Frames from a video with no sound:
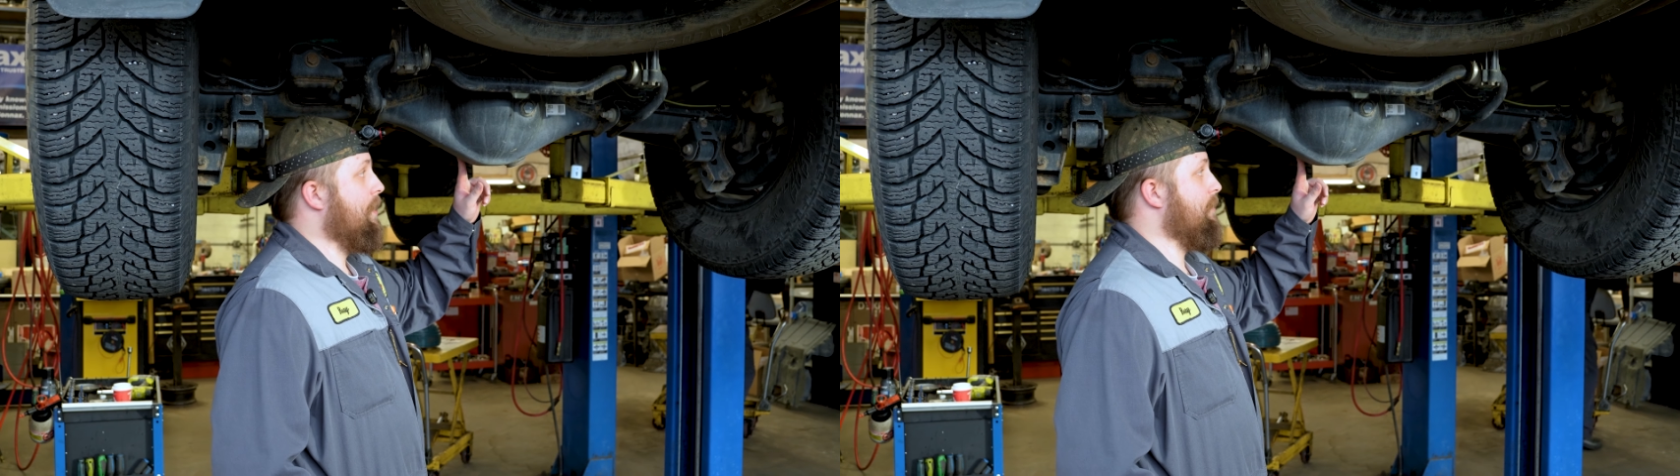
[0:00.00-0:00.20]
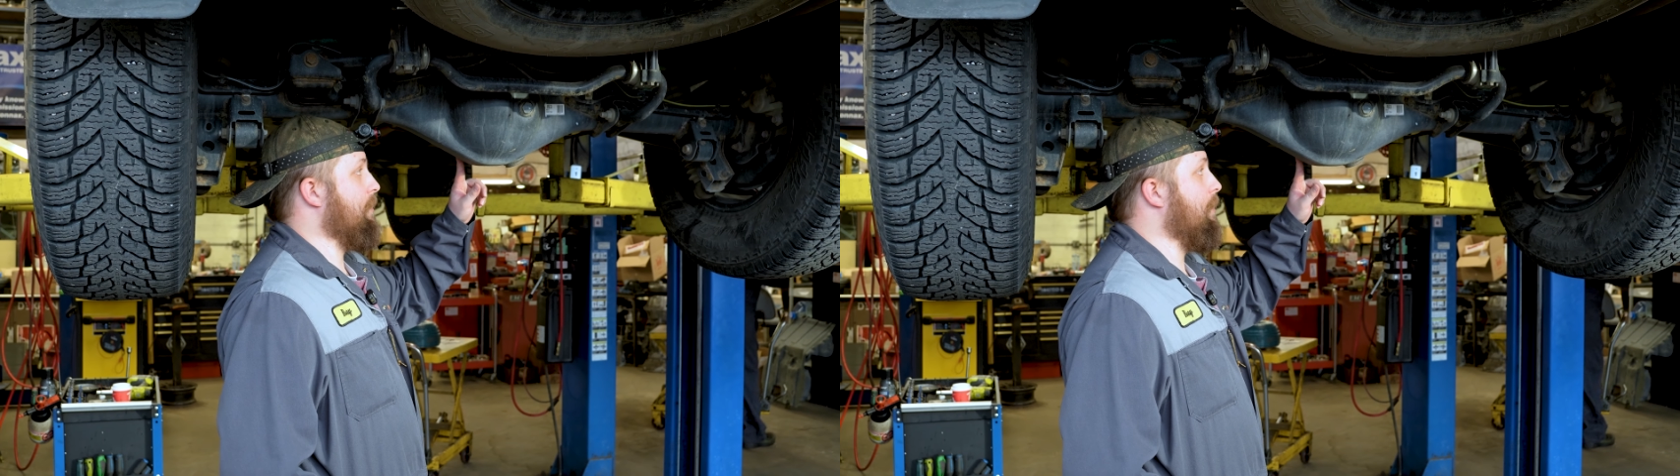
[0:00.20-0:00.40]

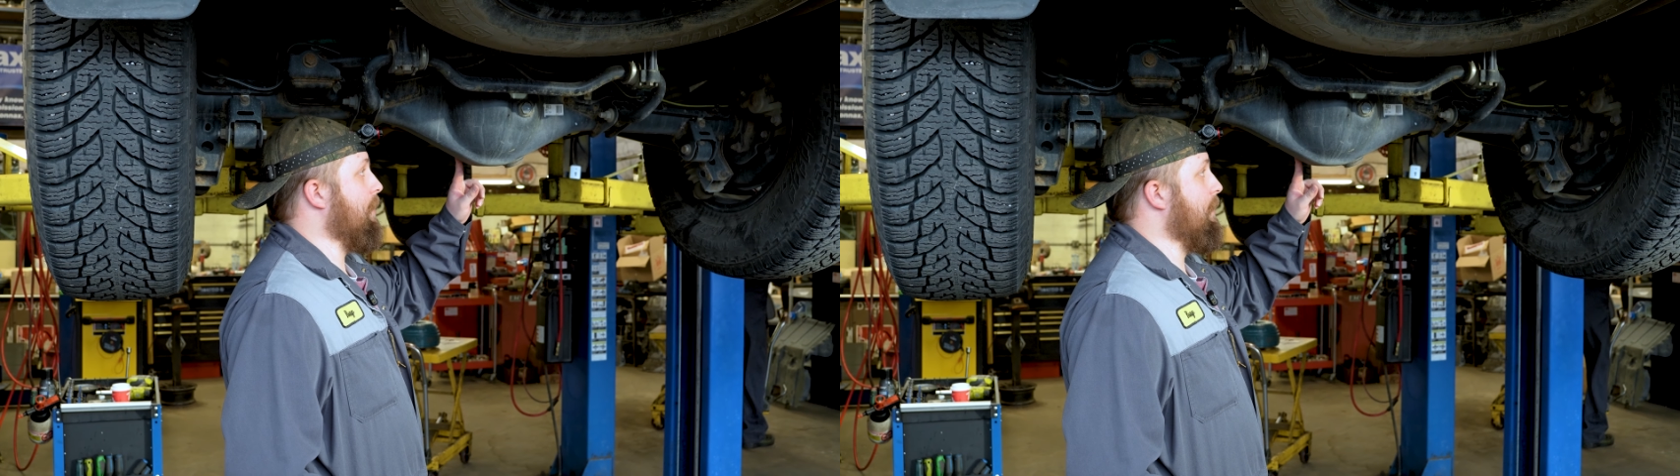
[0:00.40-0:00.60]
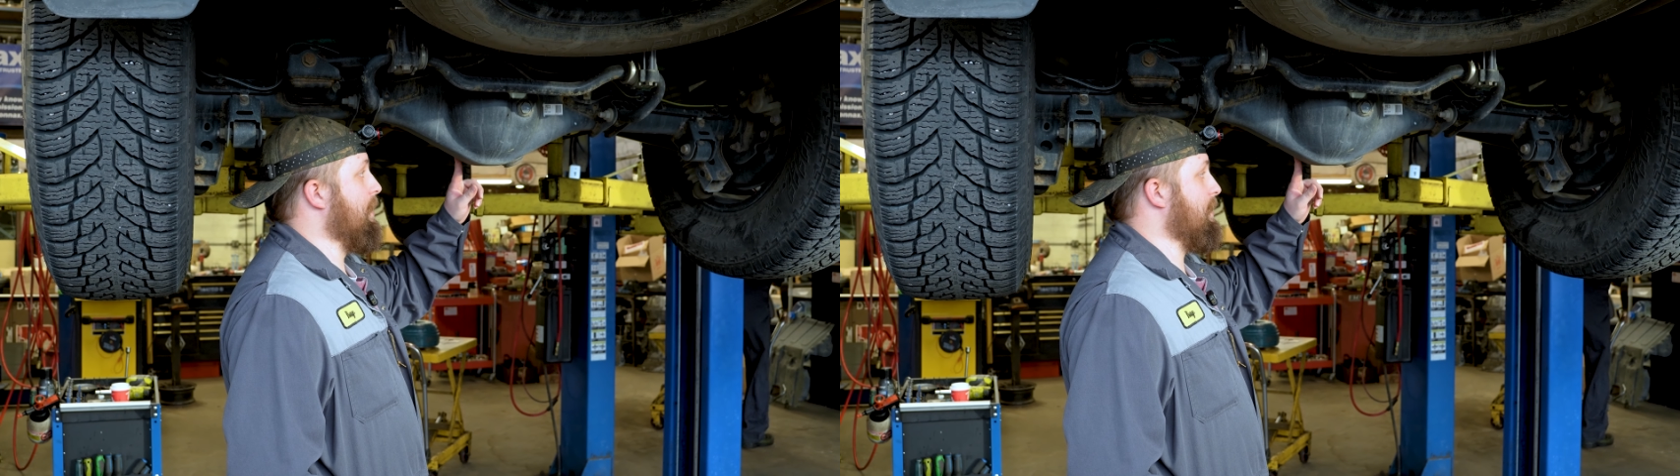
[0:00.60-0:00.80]
So
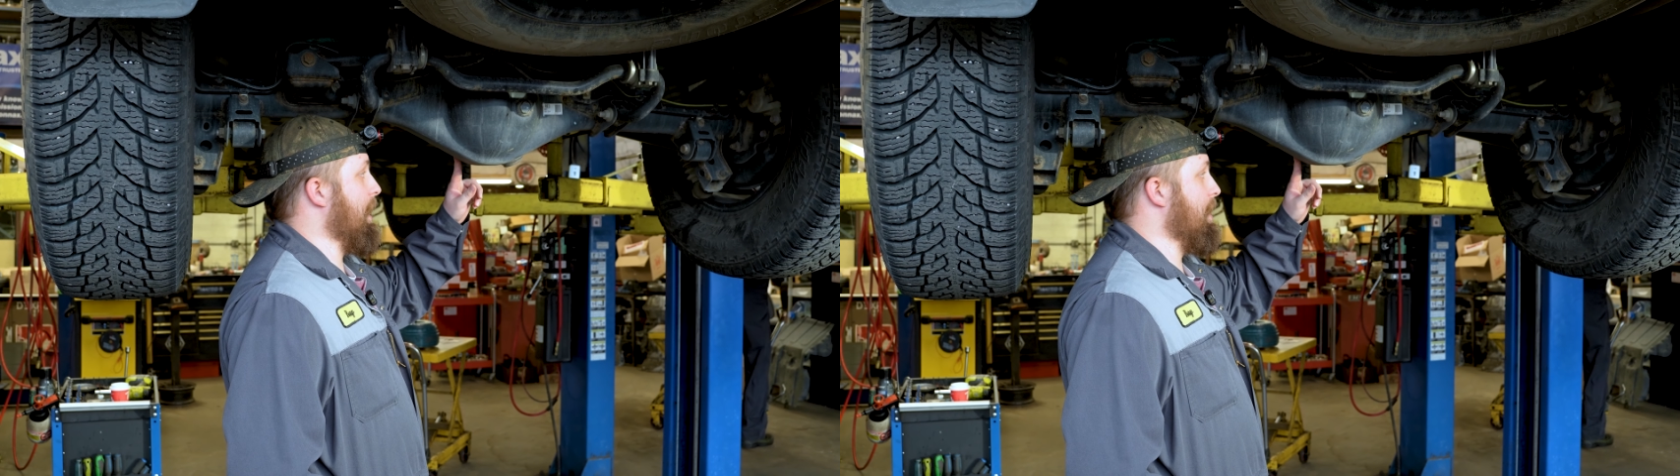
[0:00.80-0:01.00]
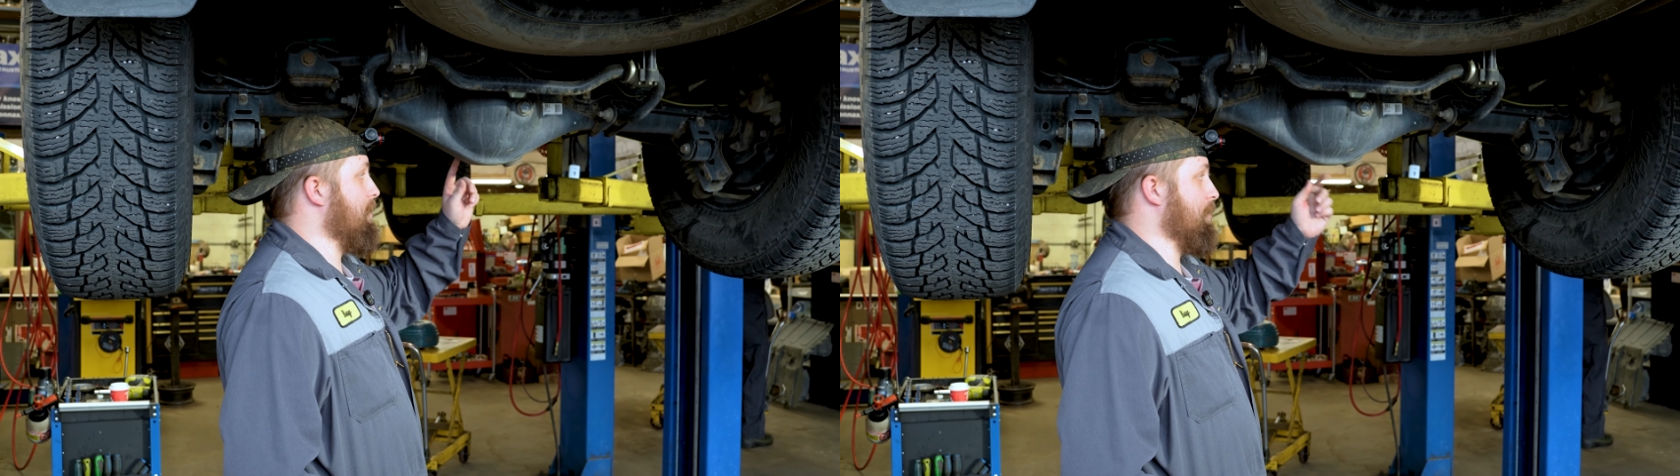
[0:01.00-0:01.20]
in this
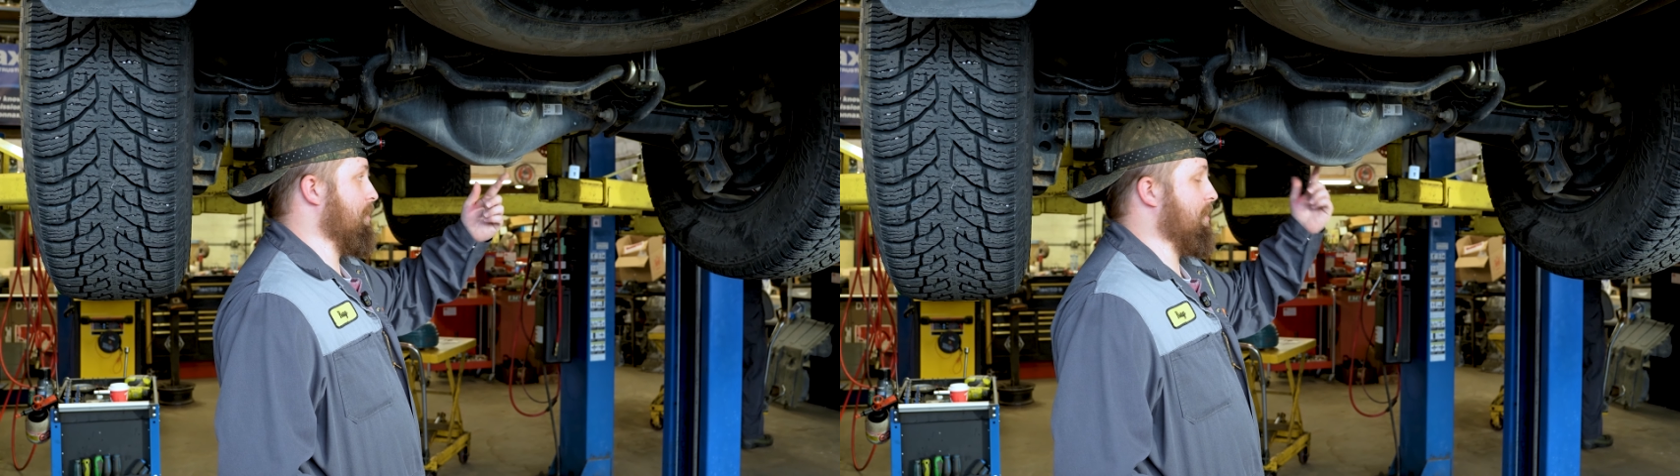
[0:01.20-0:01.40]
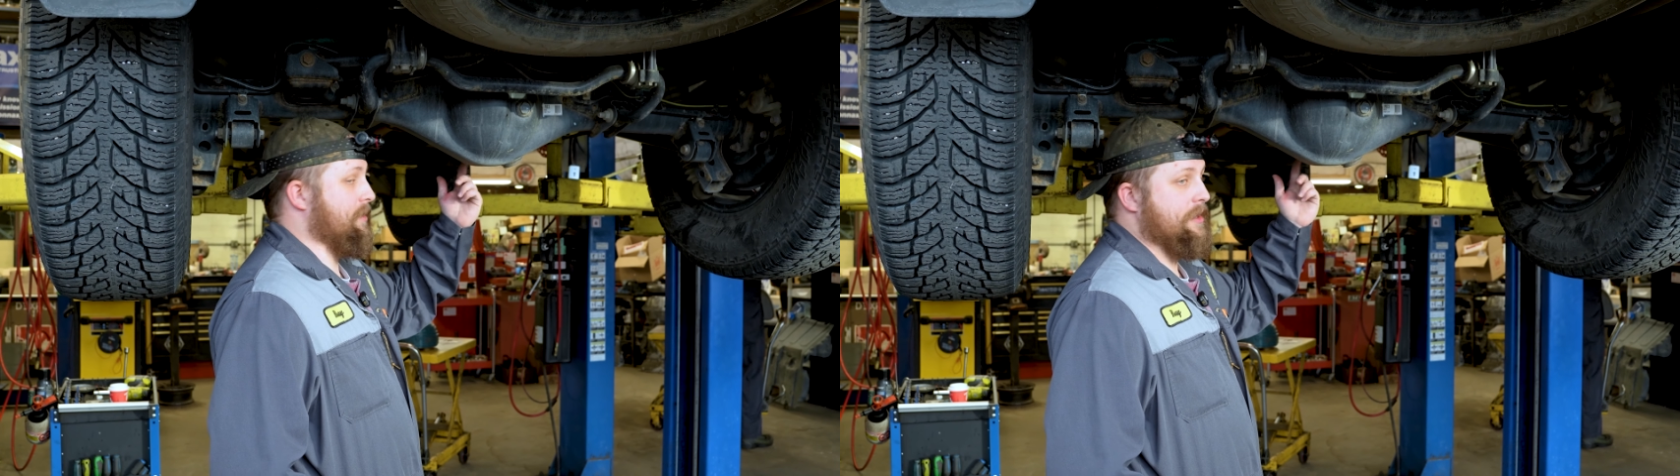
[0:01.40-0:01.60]
case, it's
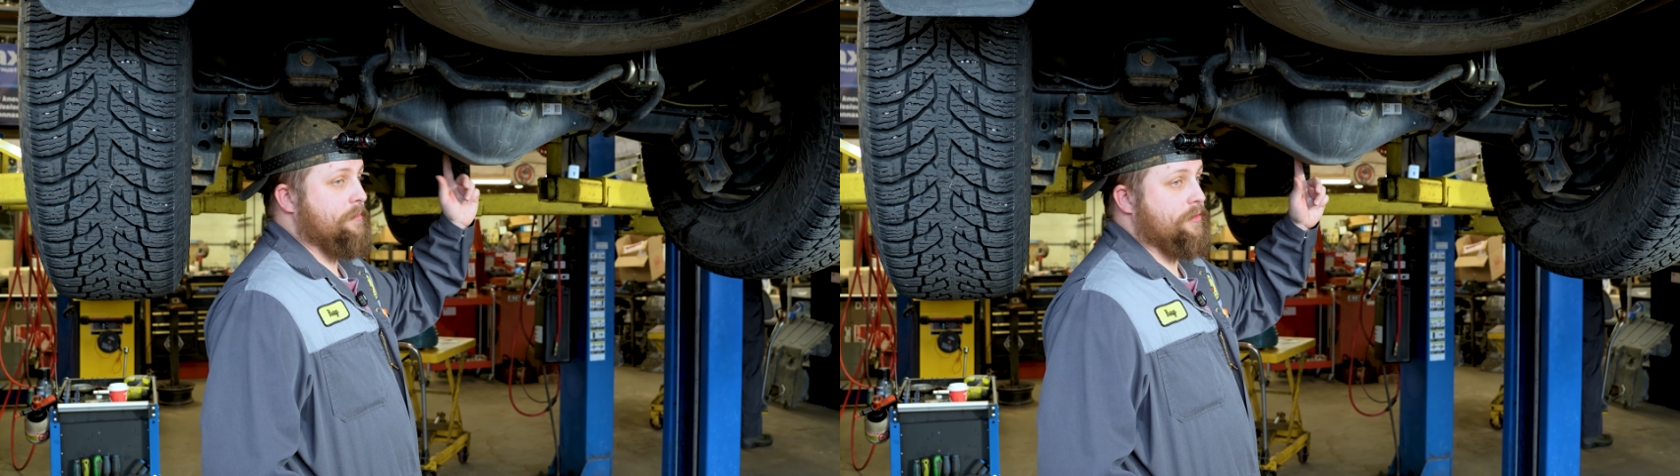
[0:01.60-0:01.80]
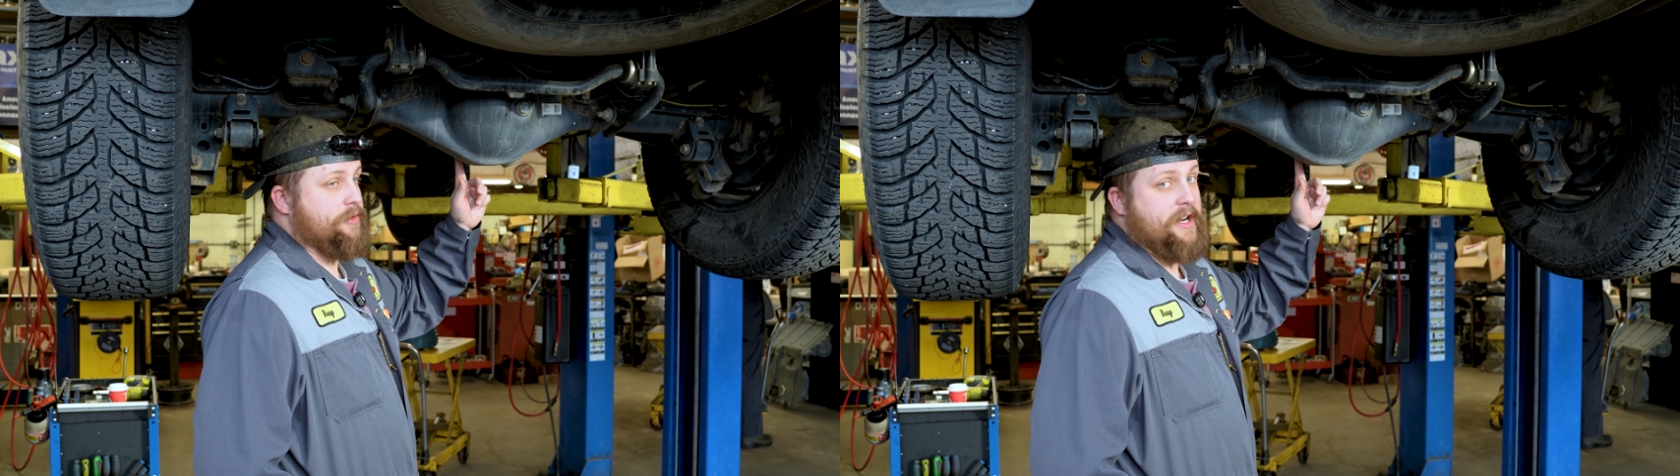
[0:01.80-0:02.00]
just a
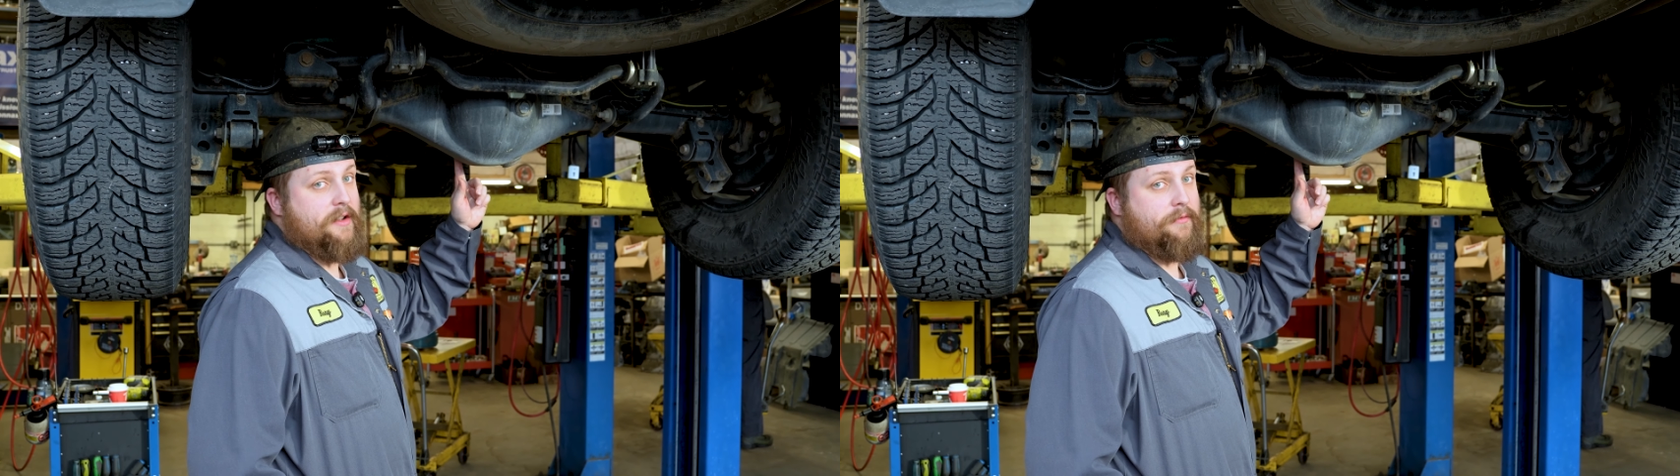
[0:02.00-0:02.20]
simple drain and